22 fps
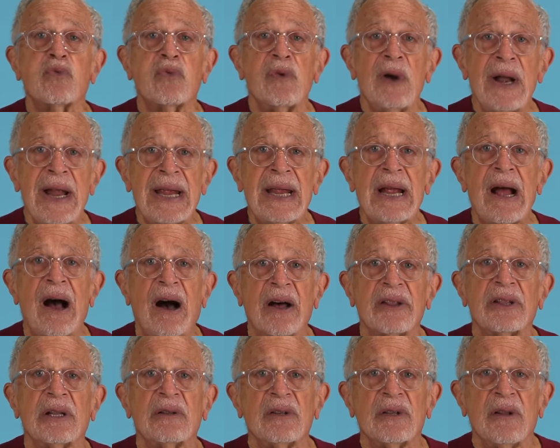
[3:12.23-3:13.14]
prey
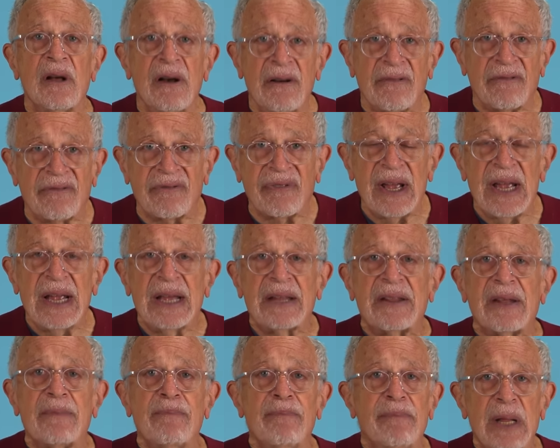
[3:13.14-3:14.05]
on the love
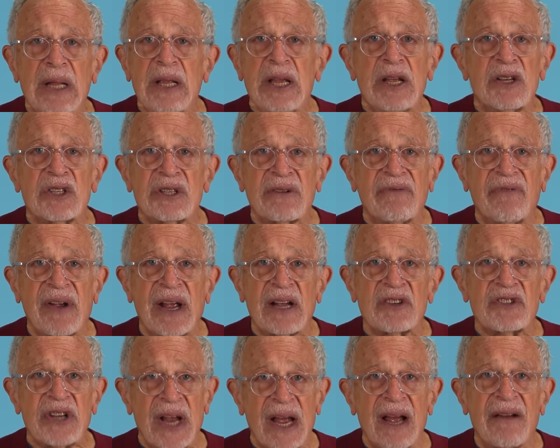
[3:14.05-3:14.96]
that millions of
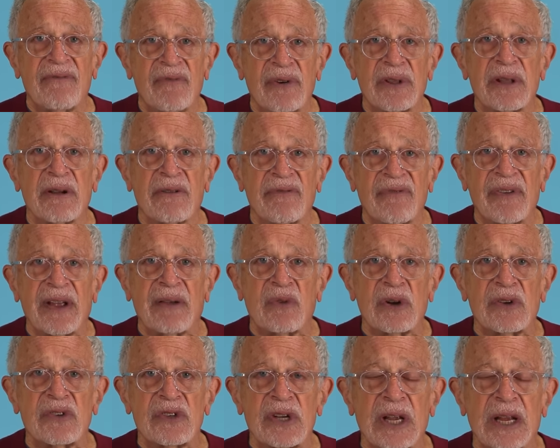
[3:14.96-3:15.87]
fans have for their
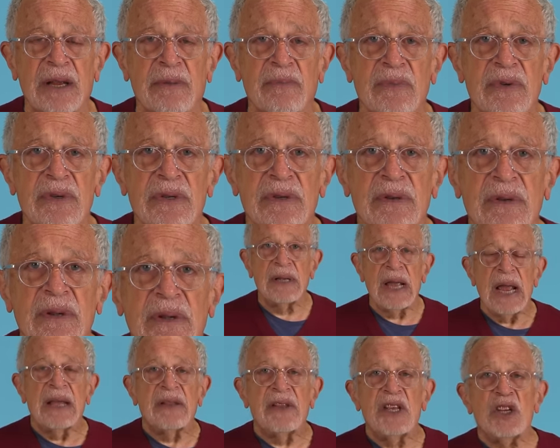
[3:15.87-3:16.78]
favorite teams.
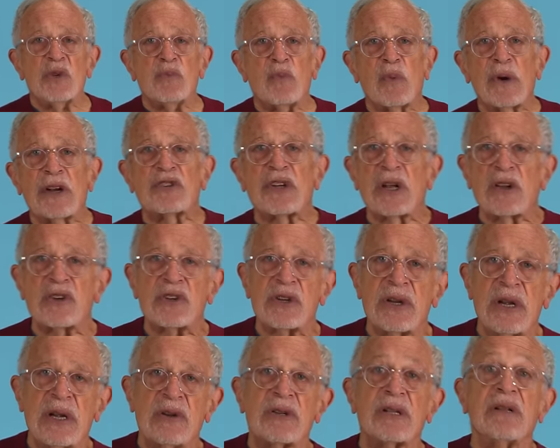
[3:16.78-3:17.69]
This brings us
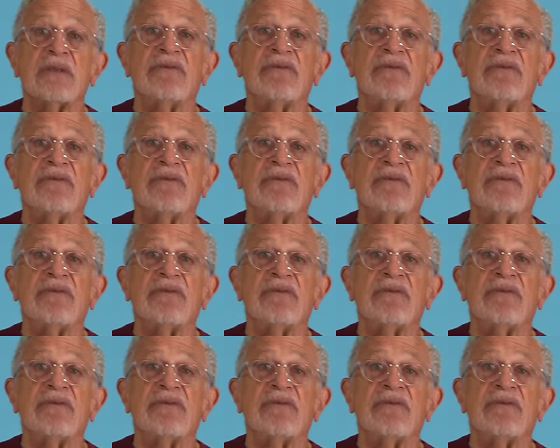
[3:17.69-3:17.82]
to